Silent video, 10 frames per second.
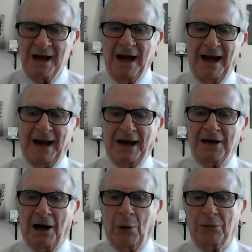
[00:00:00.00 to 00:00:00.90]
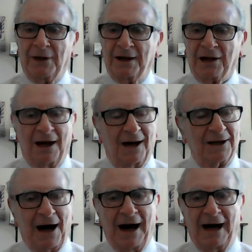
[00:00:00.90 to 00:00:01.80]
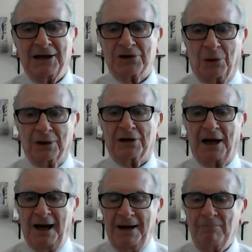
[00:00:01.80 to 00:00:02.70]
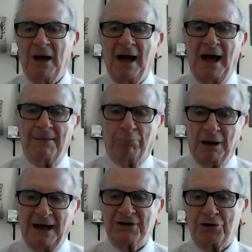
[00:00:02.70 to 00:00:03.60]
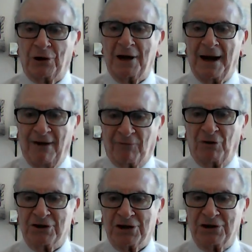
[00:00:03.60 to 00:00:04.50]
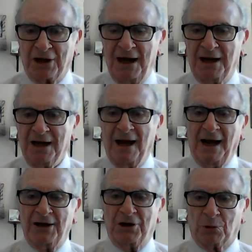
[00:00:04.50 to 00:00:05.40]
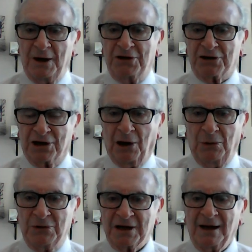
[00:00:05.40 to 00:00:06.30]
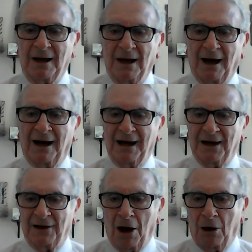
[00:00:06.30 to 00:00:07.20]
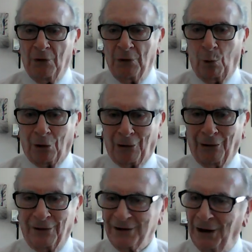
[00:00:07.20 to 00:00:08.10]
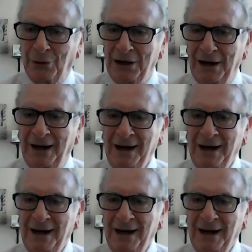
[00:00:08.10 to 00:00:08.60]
and I know that uh, God is going to take and bless your efforts to take and to reach those uh, in all the world. Go ye